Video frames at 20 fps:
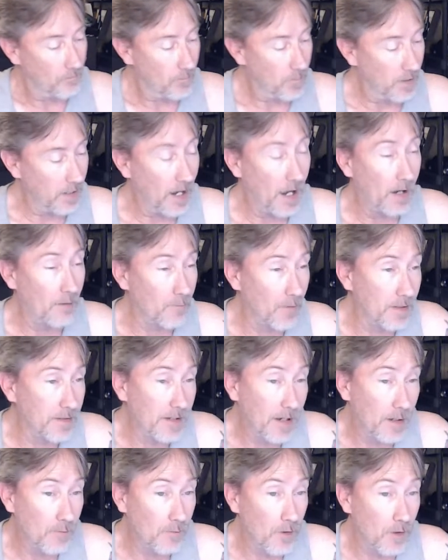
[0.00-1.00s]
But yeah, I read
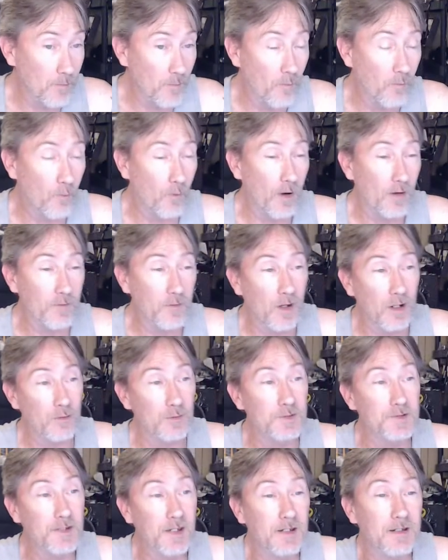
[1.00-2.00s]
that wrong before. I thought it
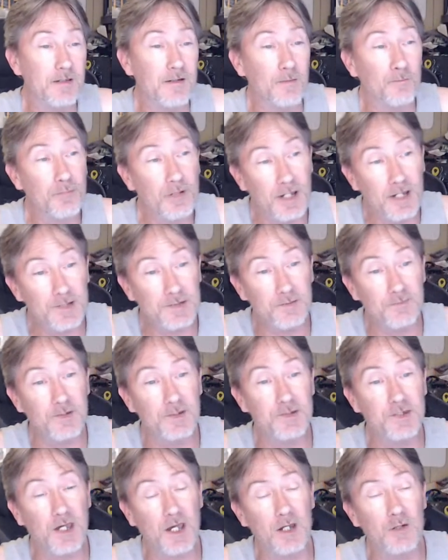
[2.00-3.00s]
was taking the place of the
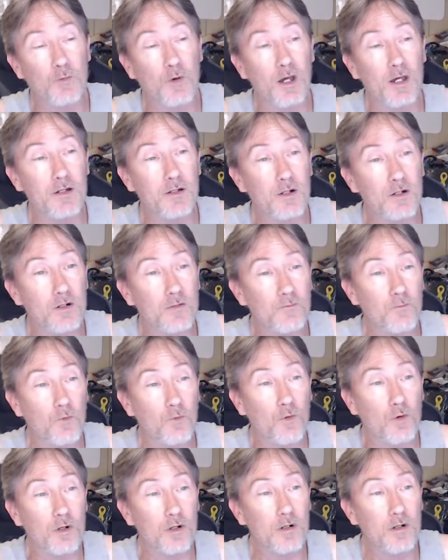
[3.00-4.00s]
Sidewinder
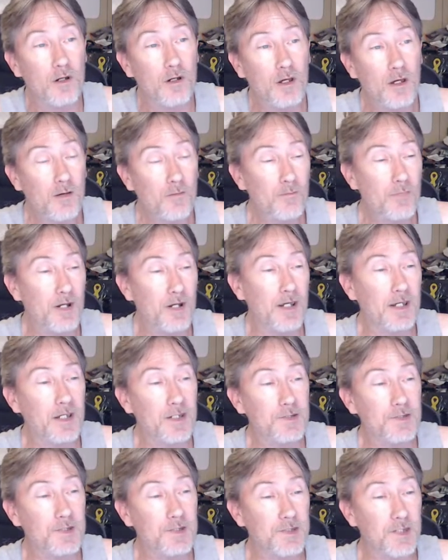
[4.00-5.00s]
4, but I
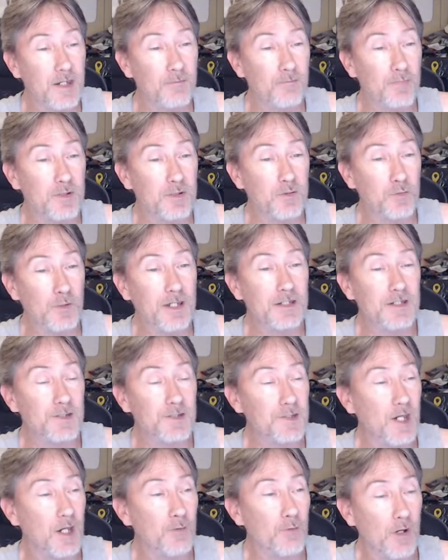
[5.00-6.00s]
guess it's in between the
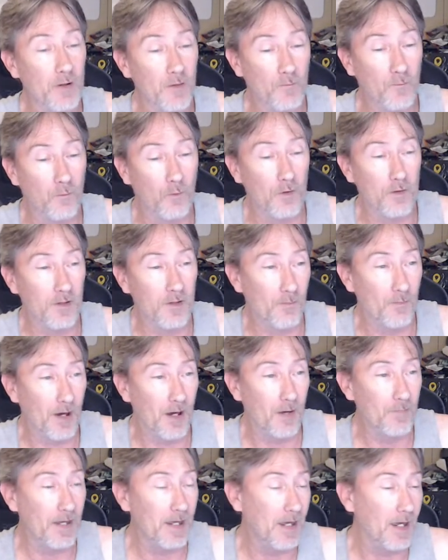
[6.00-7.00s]
Sidewinder 4 and the
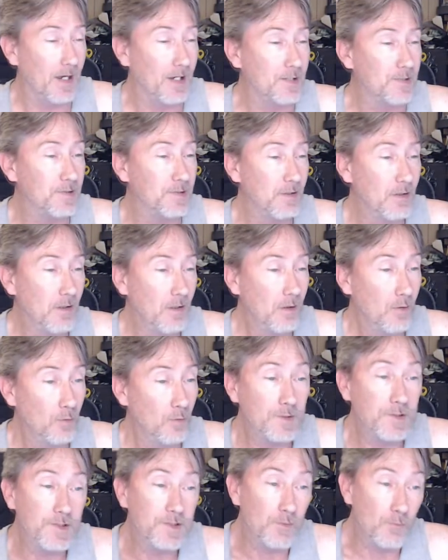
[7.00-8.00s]
Mamba X,
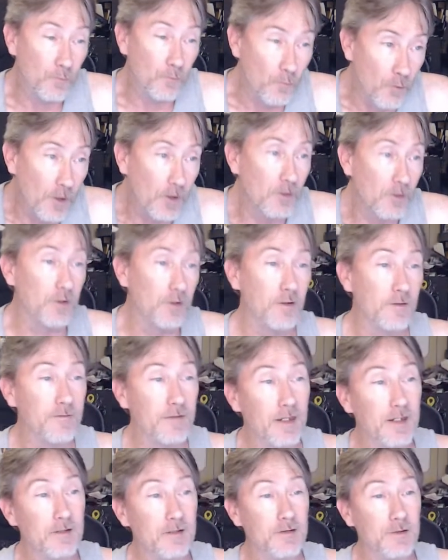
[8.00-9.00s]
which is a real good
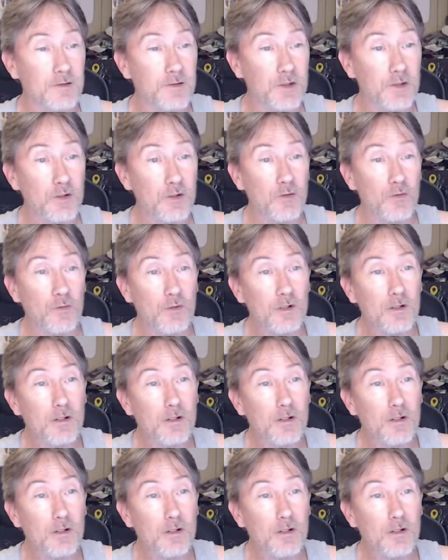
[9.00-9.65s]
thing to do,